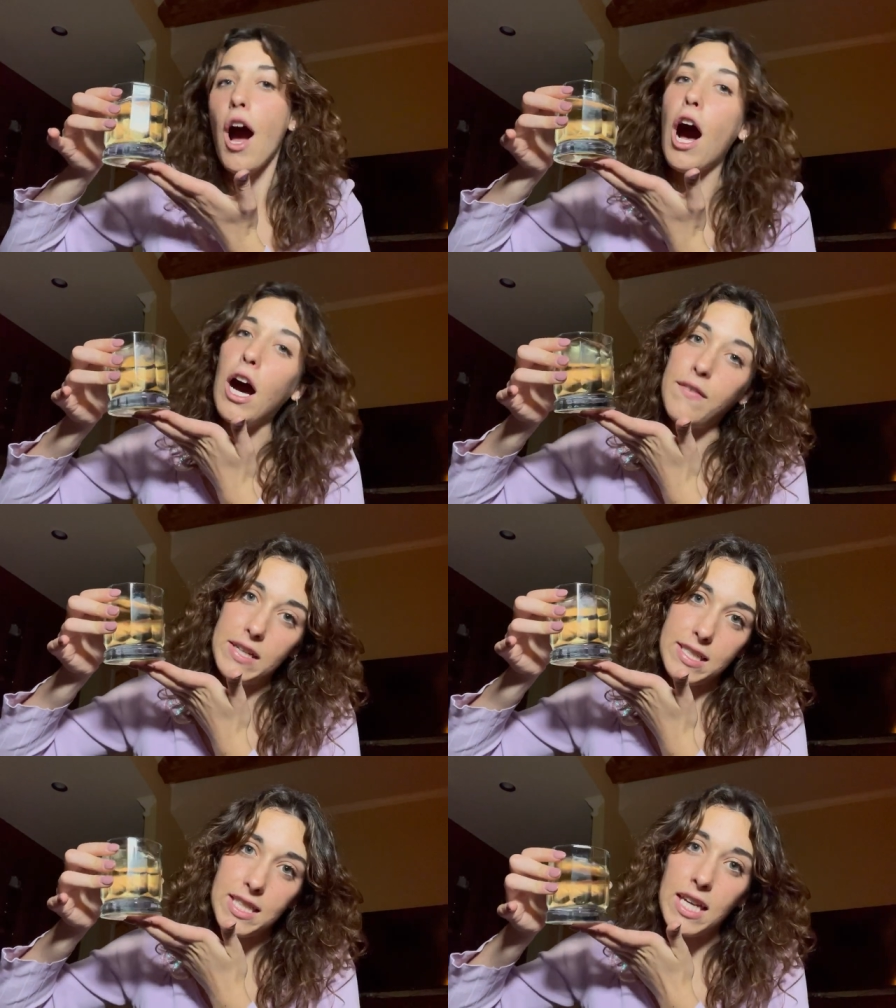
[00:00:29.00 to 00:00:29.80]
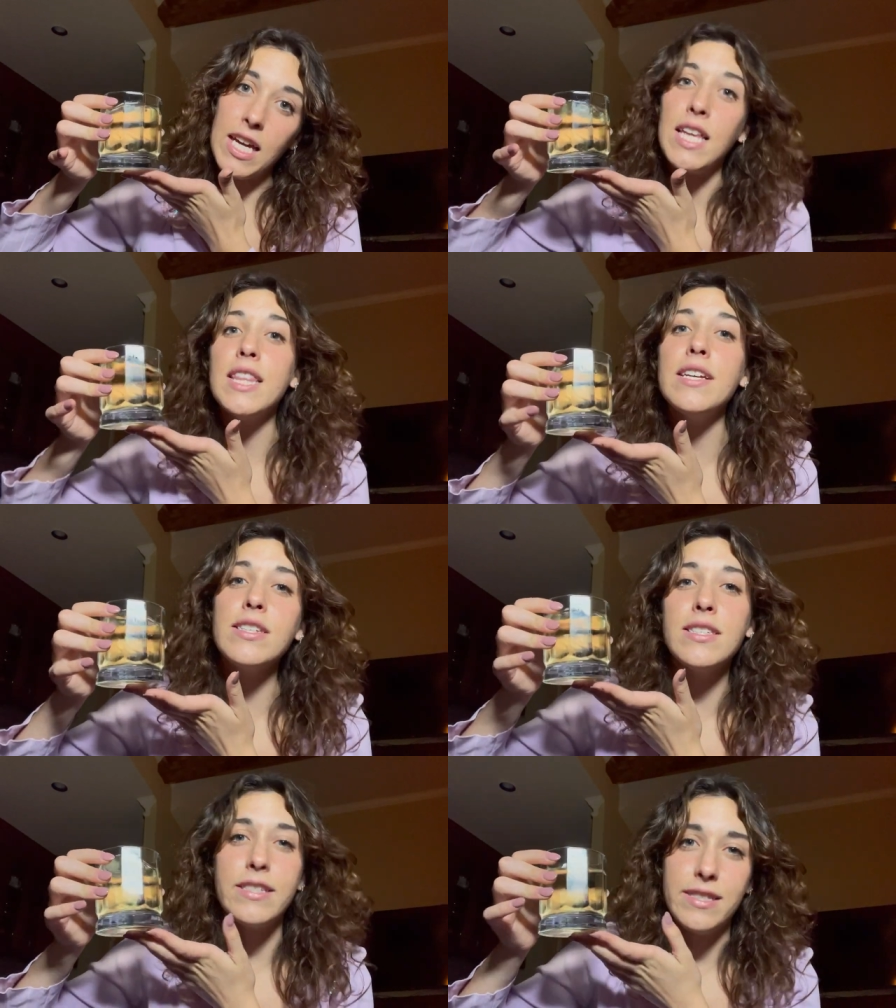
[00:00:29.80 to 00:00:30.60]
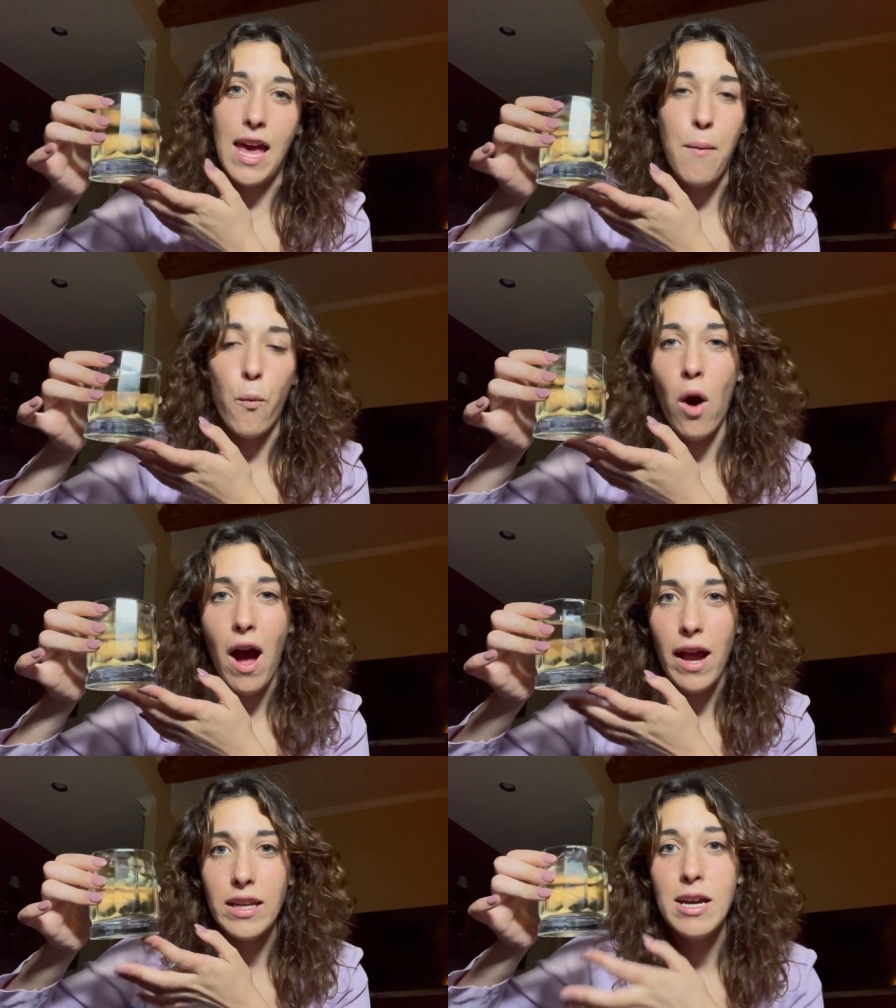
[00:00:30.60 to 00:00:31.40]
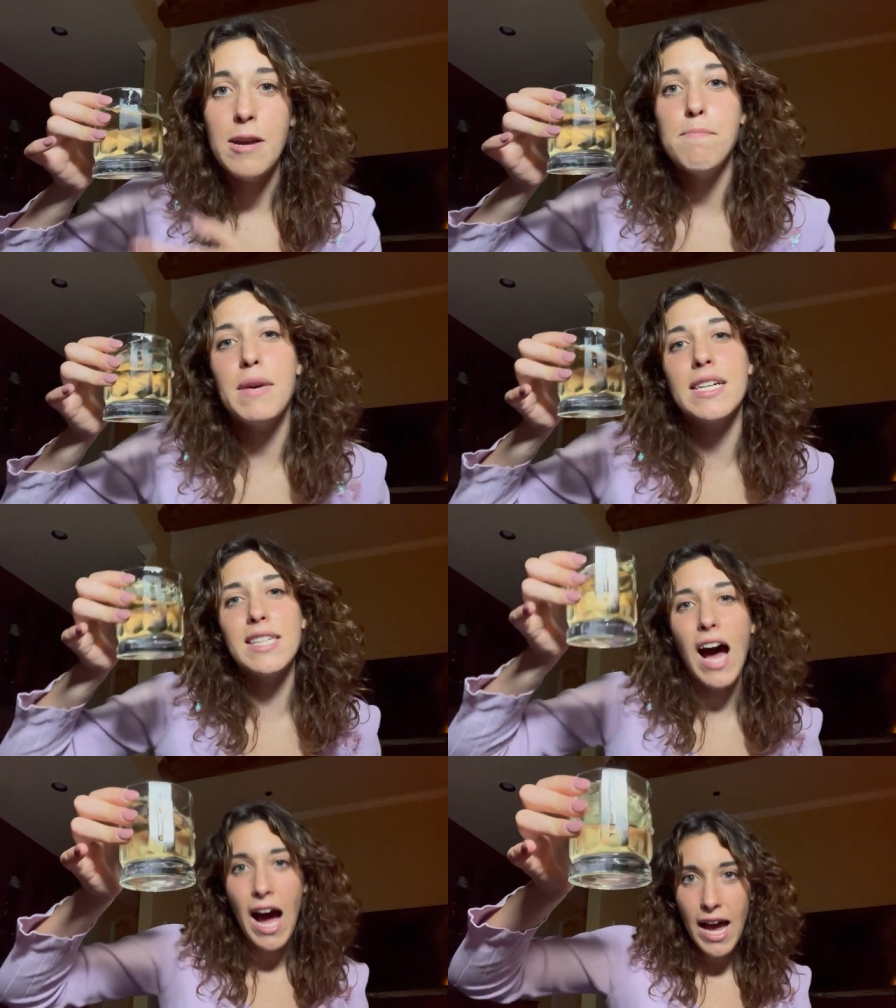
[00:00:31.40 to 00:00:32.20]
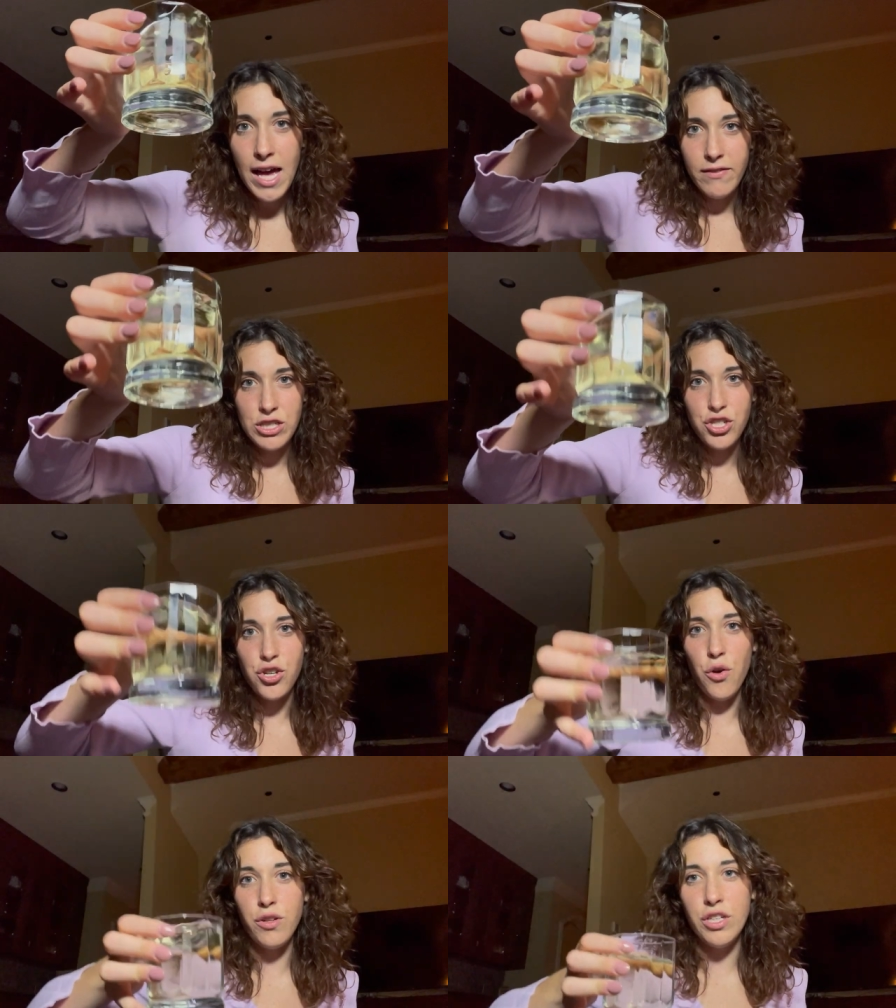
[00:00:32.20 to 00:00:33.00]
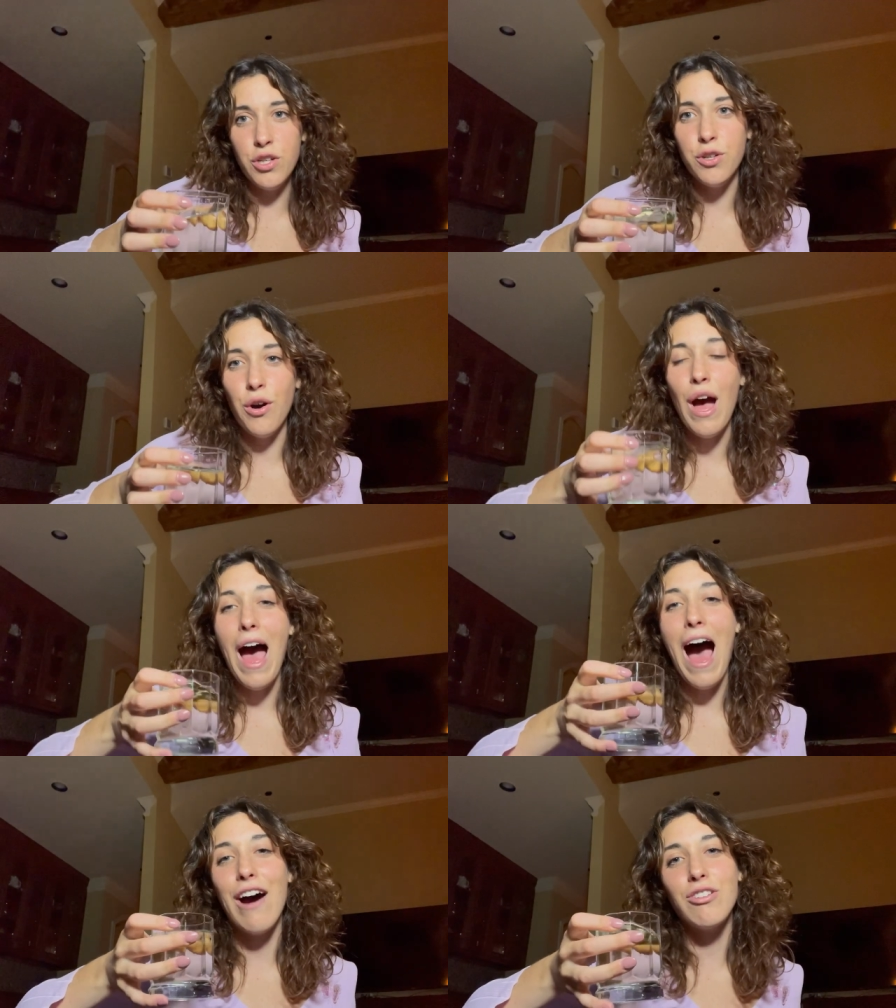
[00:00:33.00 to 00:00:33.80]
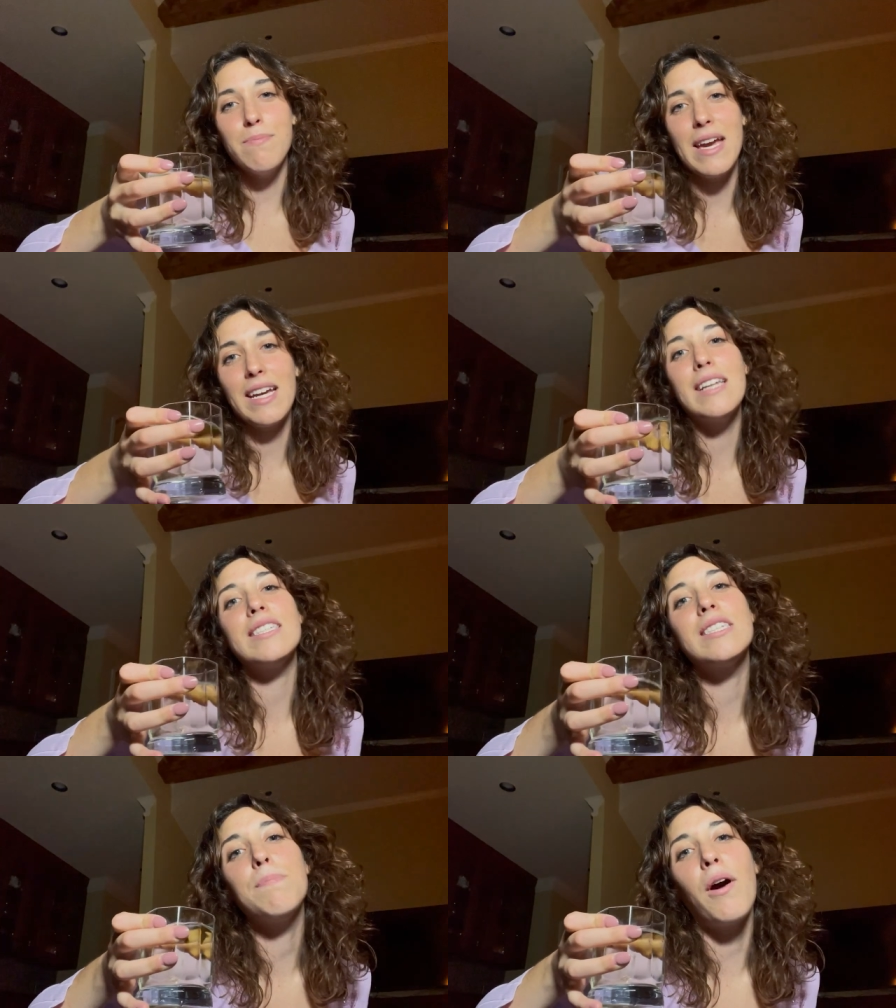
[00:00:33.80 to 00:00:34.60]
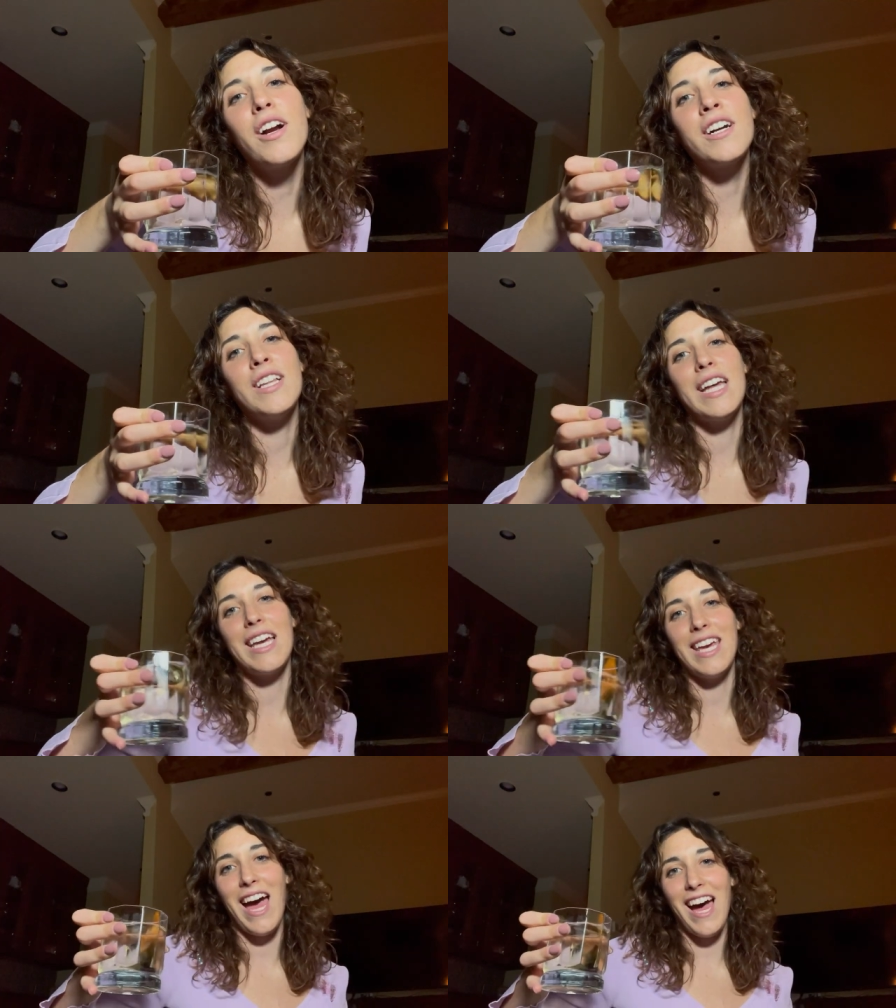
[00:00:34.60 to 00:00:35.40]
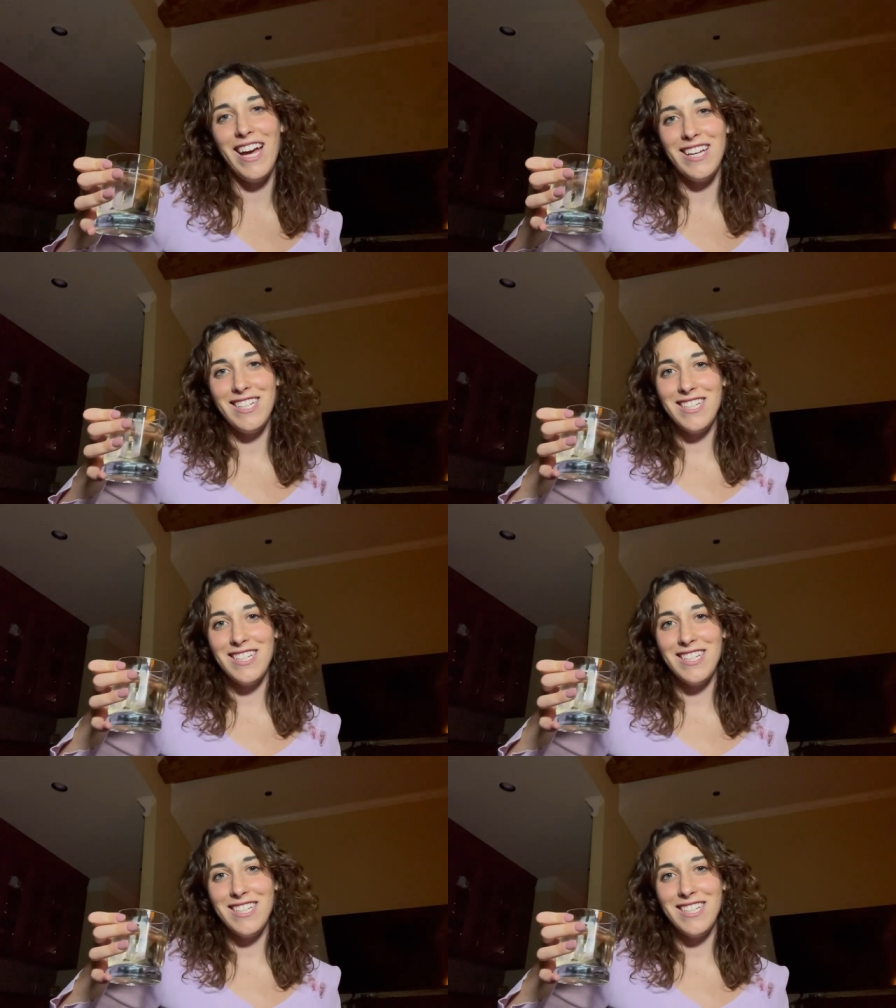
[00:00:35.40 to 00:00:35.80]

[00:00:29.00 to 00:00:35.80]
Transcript: Obviously, this is the same wine because I haven't shown you how to make it sparkling yet.